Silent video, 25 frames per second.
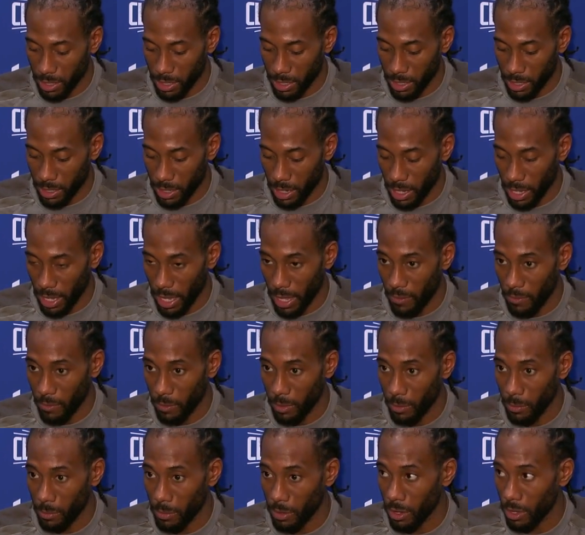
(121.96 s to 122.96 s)
and I gave
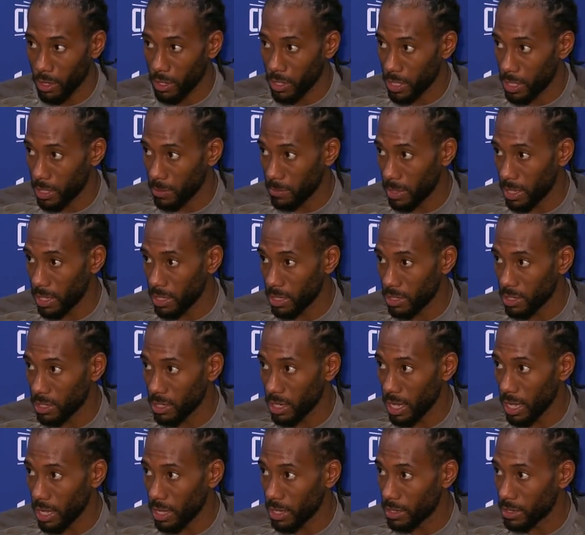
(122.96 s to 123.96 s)
him the ball, and he made the
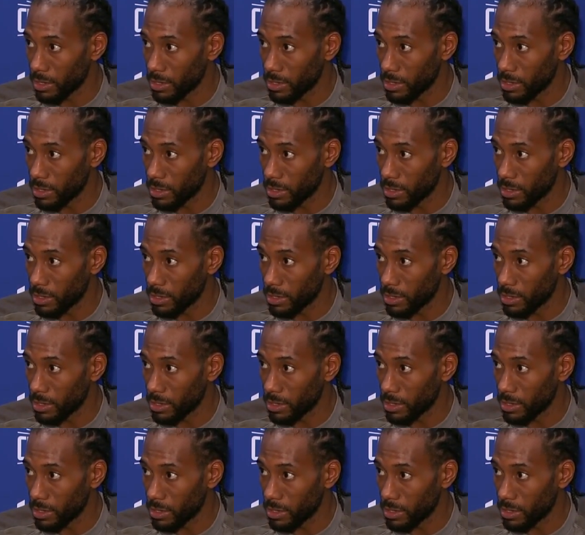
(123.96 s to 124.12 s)
shot.